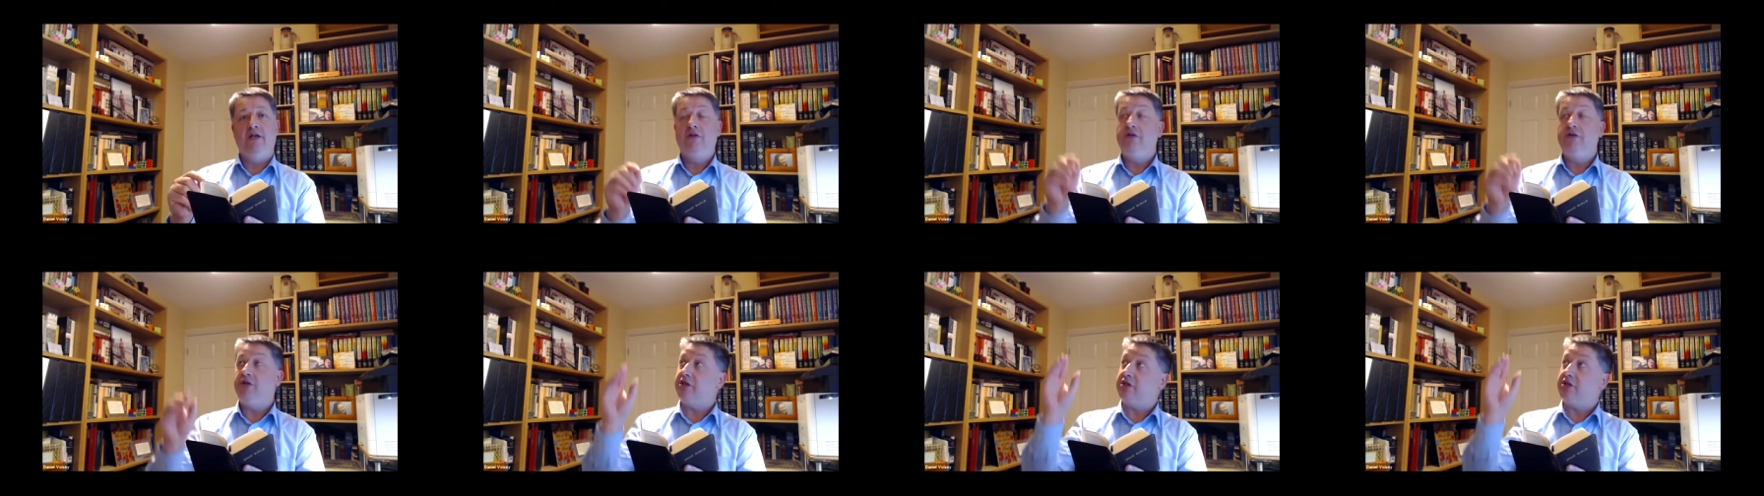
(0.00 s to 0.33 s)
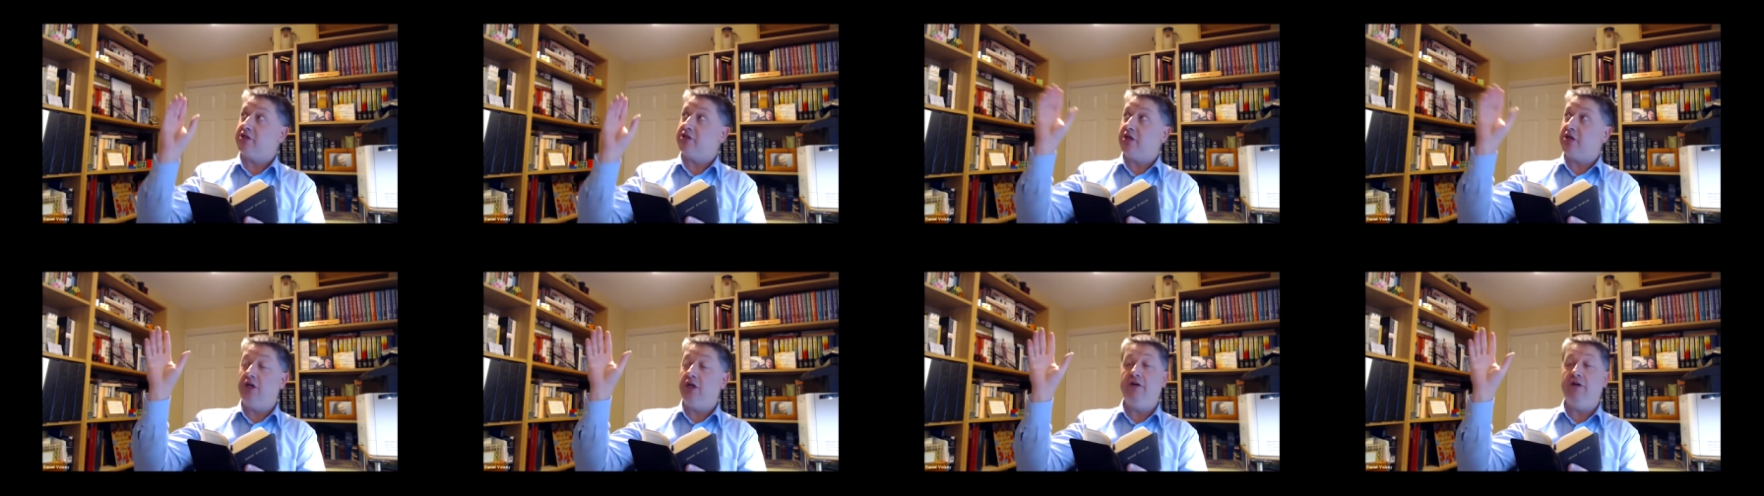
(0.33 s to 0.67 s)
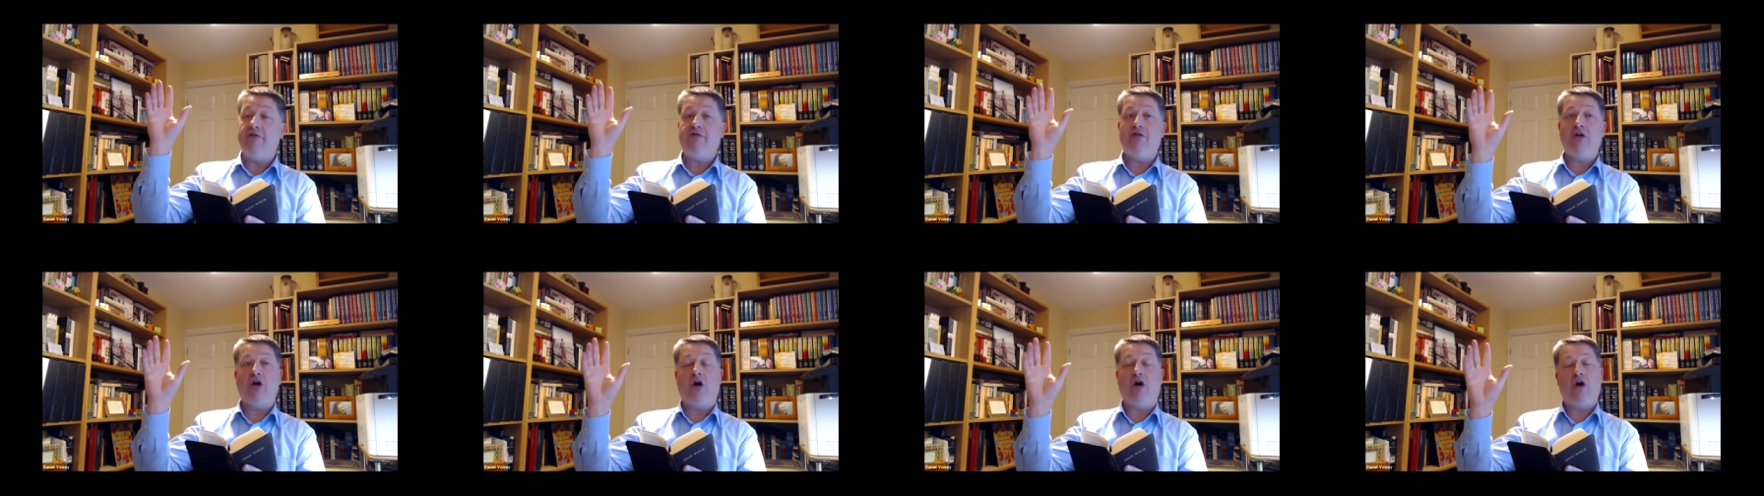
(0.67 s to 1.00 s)
The Son
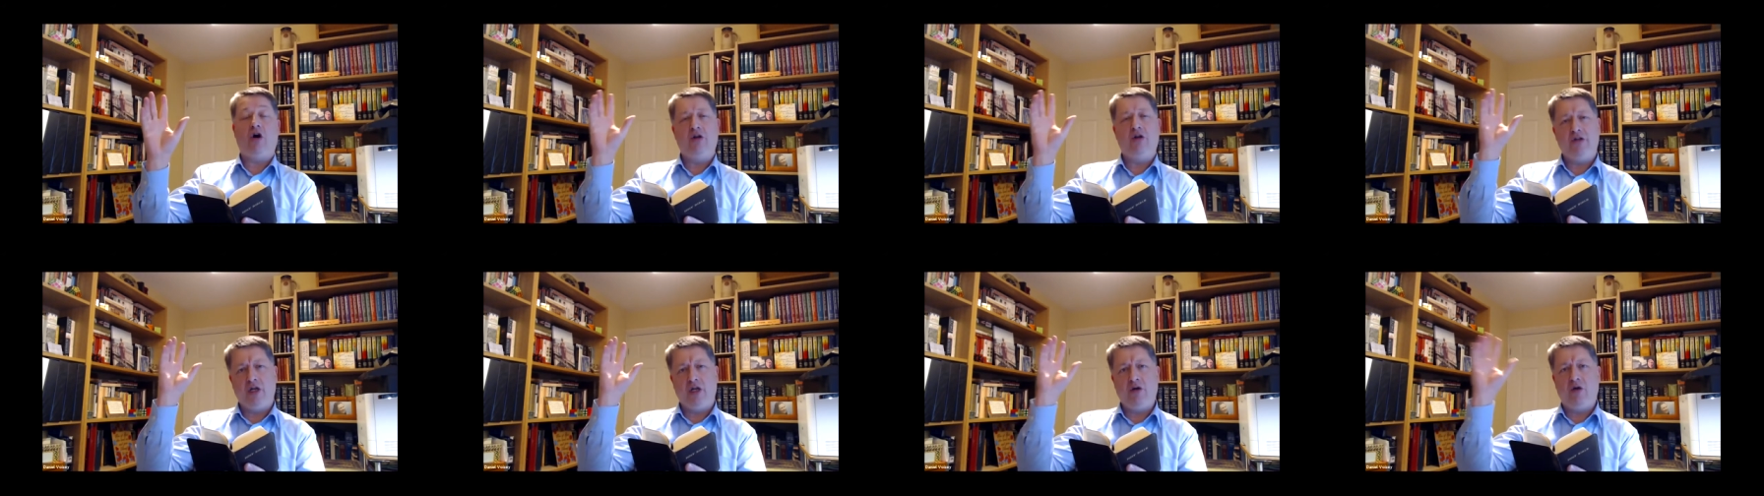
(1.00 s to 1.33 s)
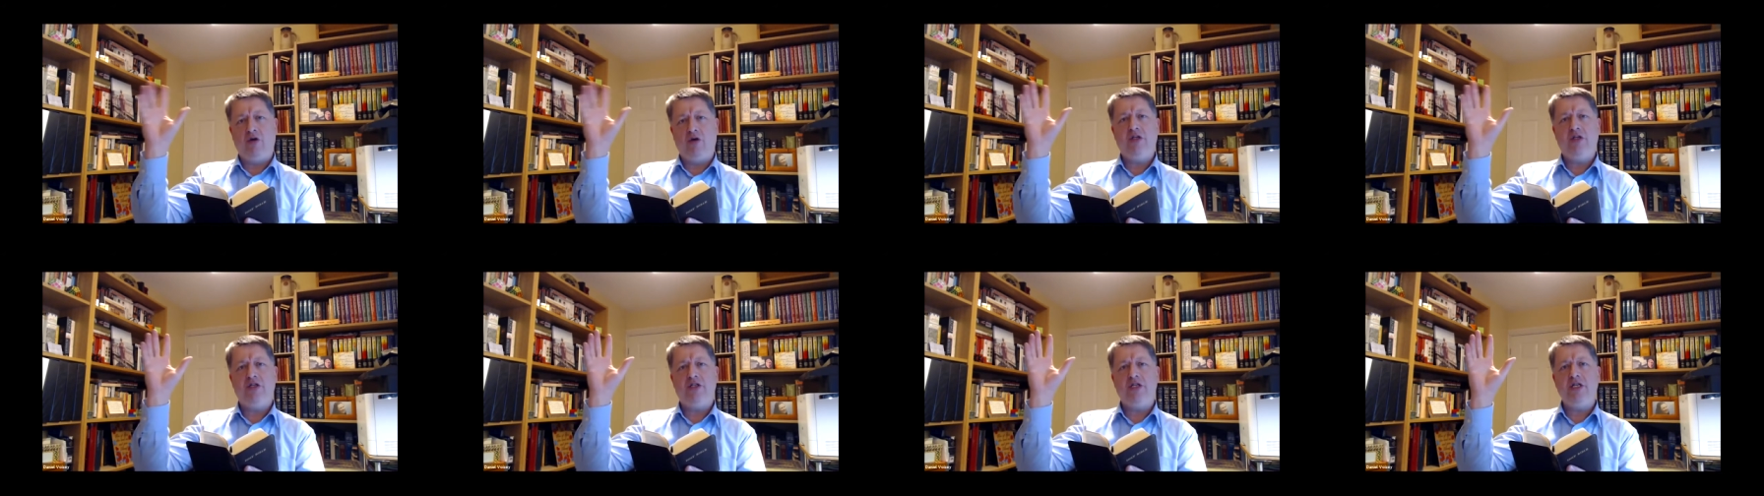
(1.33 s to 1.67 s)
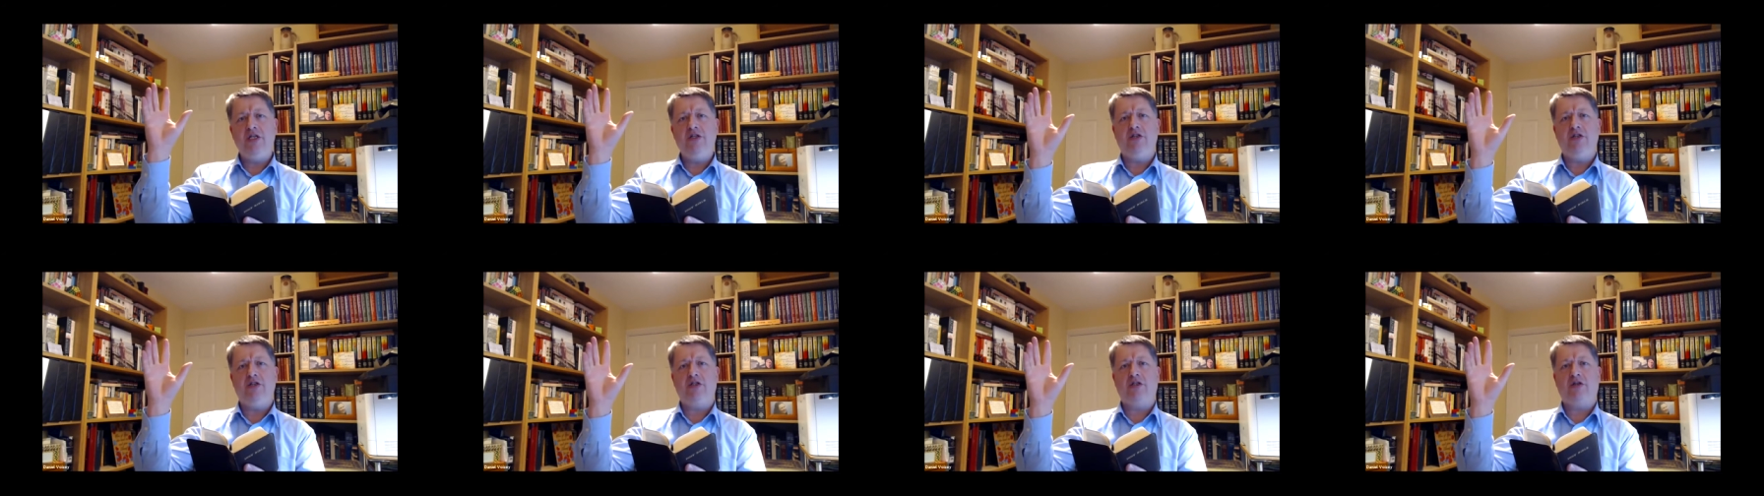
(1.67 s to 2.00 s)
of God, the Lord
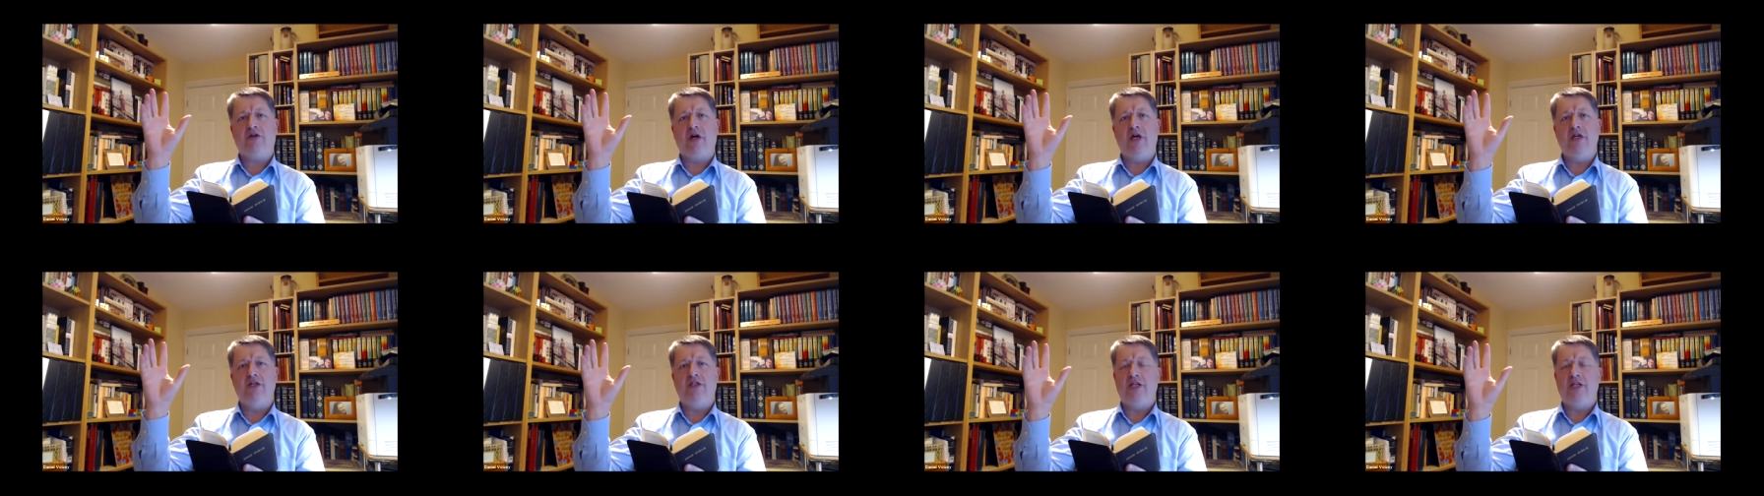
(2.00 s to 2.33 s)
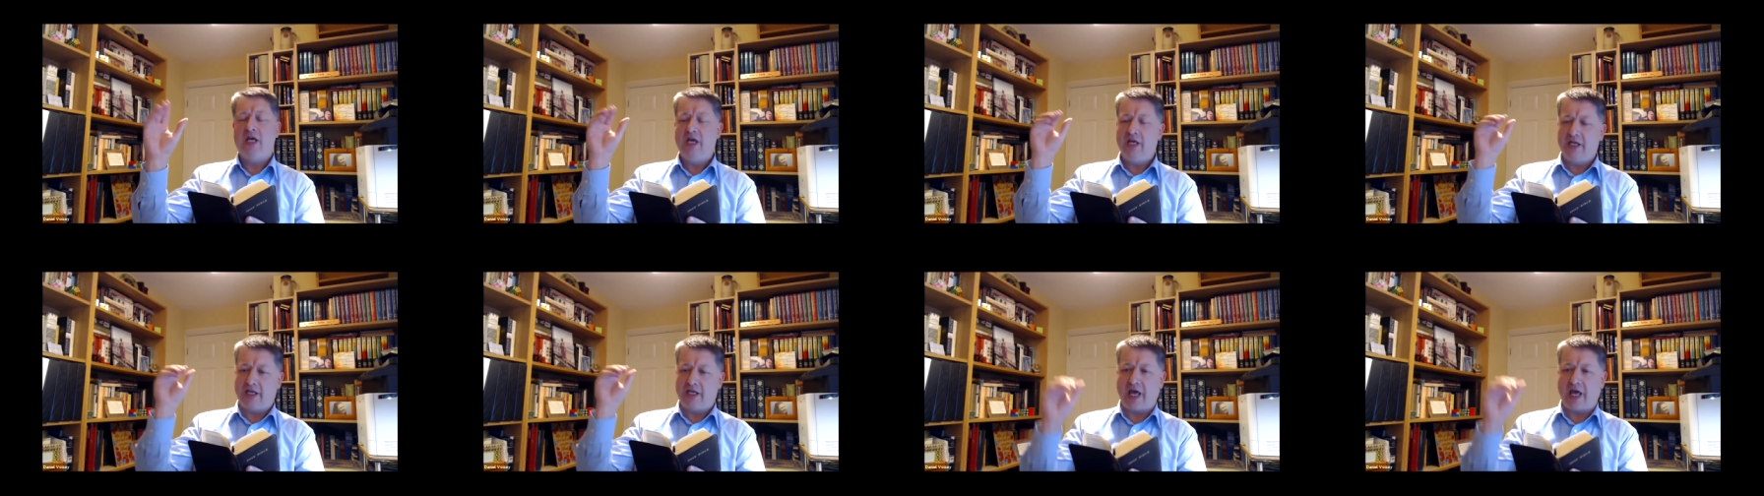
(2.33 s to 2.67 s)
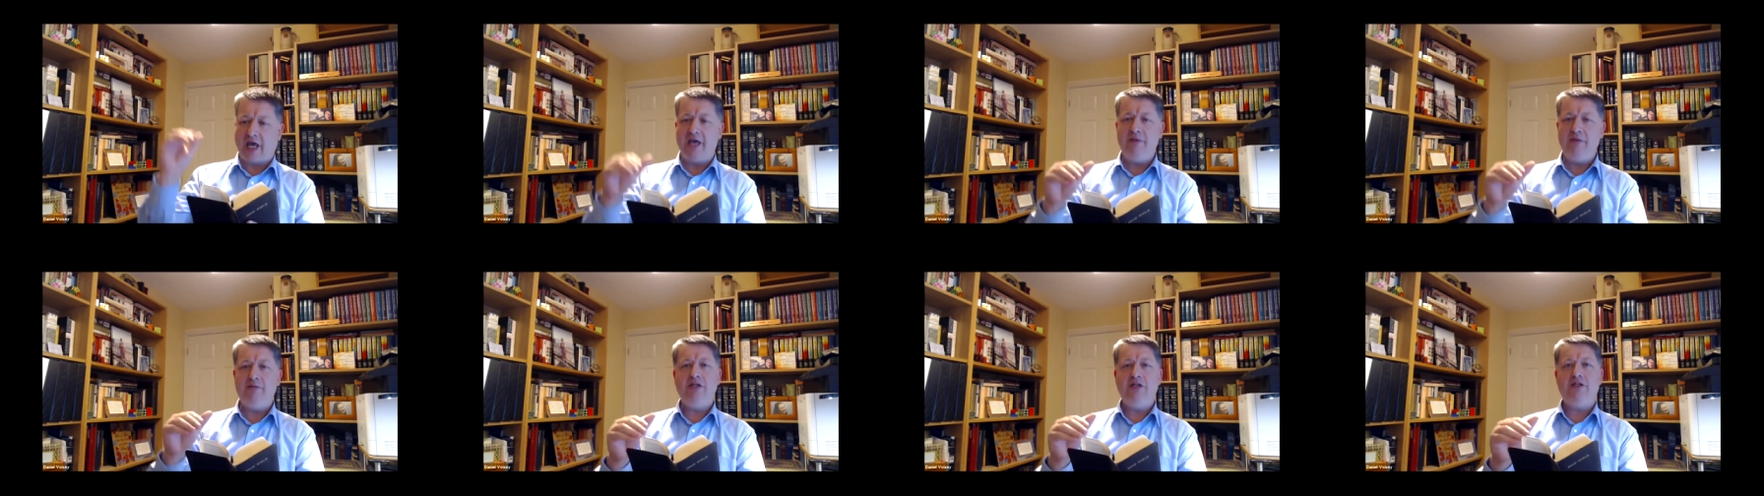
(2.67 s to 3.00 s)
Jesus Christ,
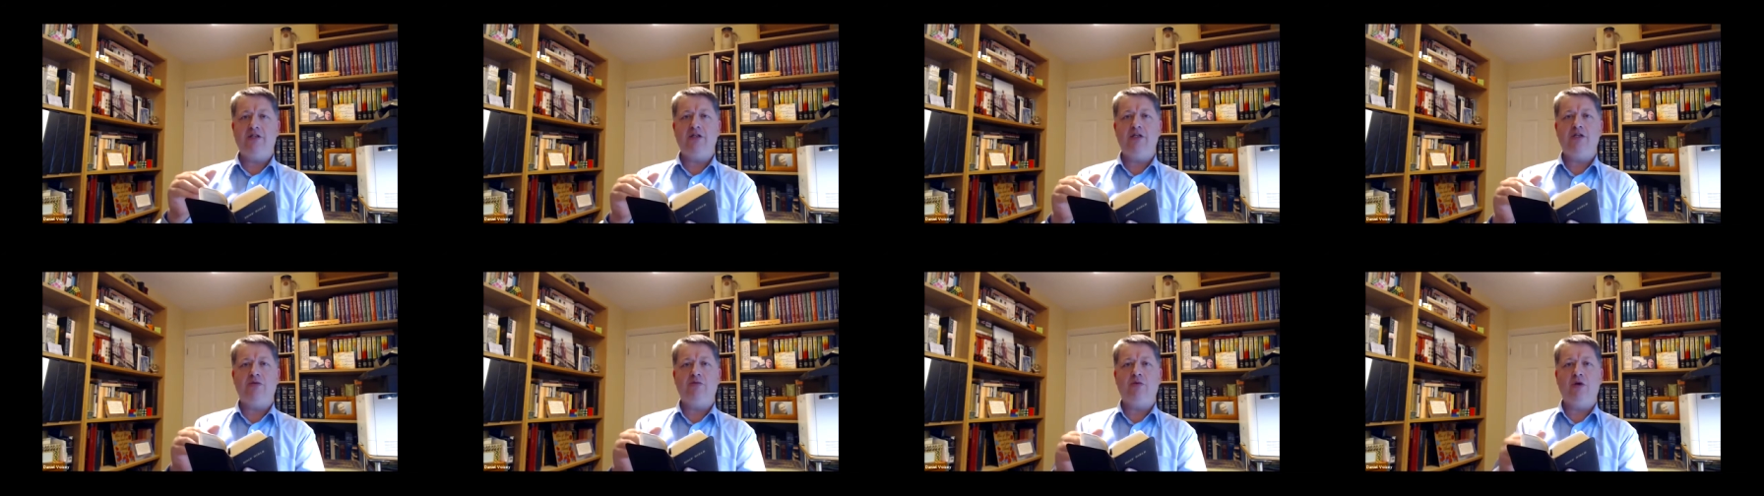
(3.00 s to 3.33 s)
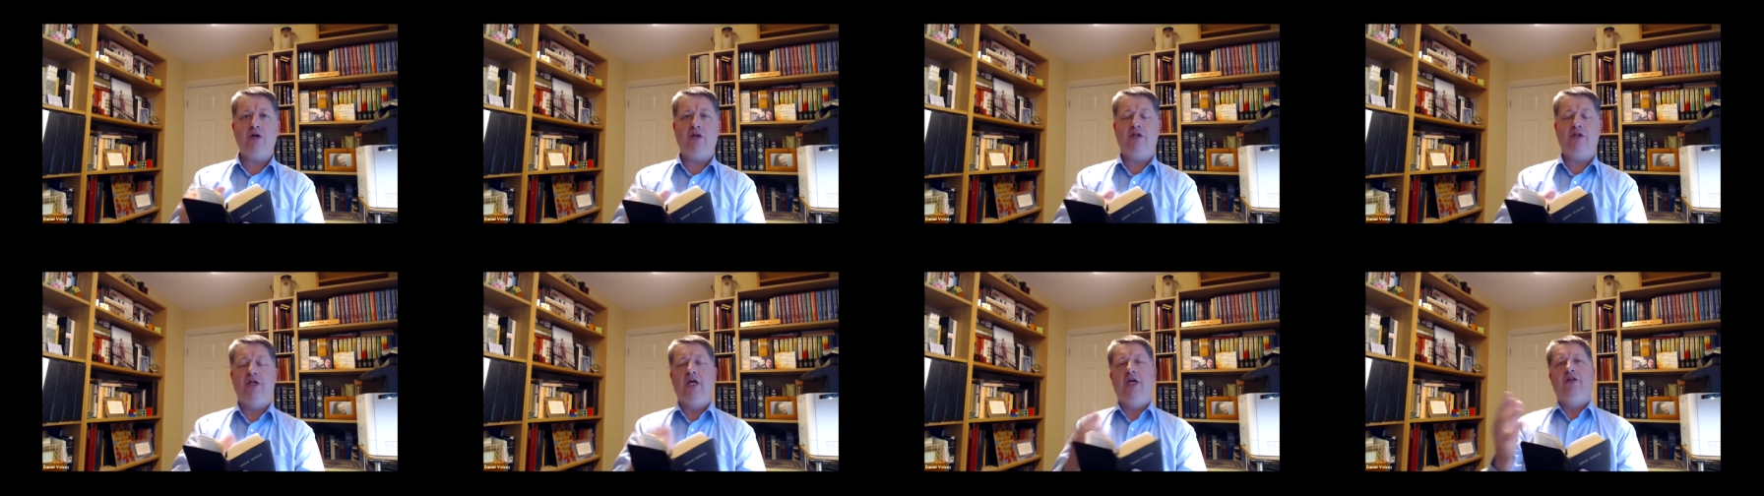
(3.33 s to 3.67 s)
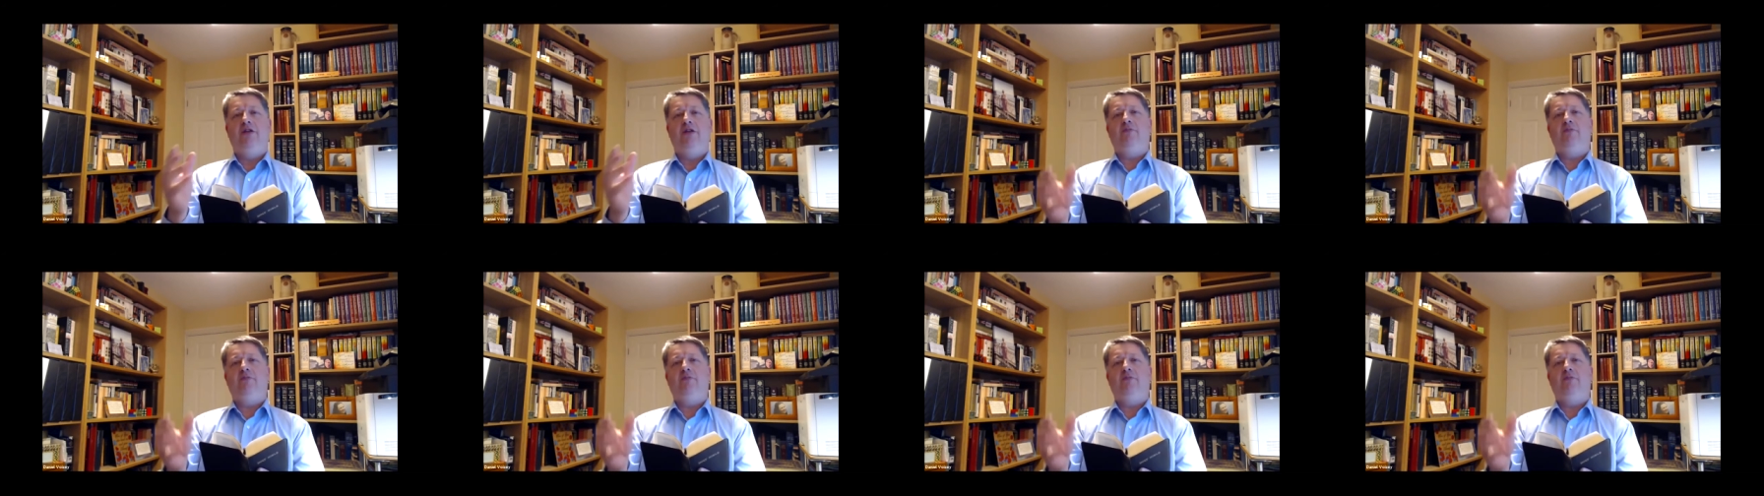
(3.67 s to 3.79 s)
came into this world.